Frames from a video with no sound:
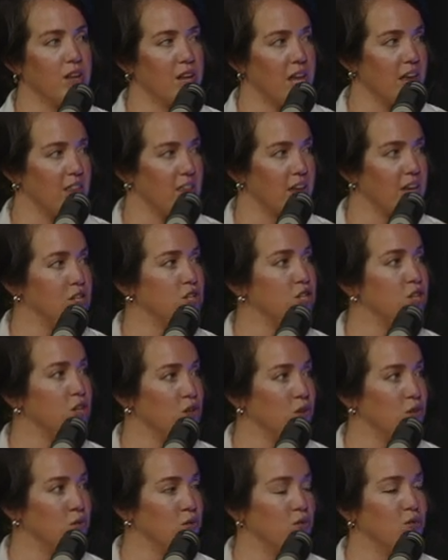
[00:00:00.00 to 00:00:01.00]
and they
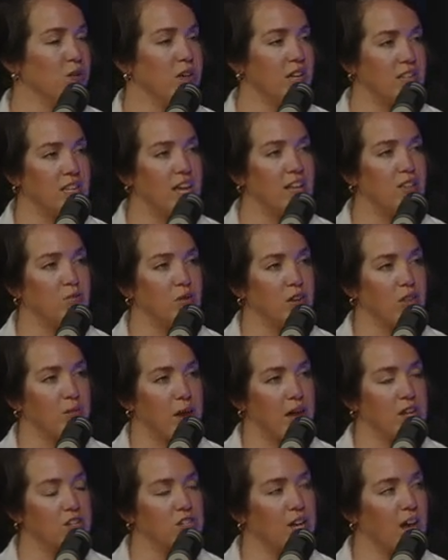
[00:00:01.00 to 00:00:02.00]
do, that's where the
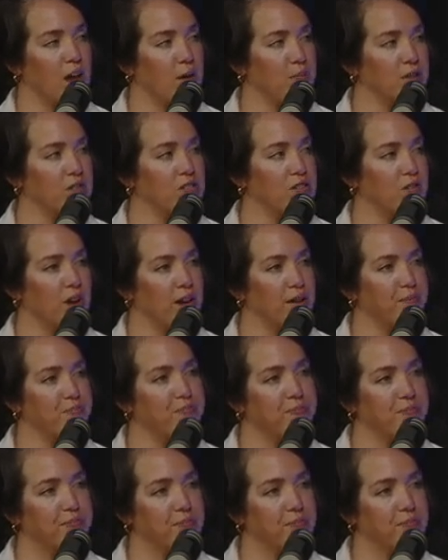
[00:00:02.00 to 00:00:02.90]
magic happens, right?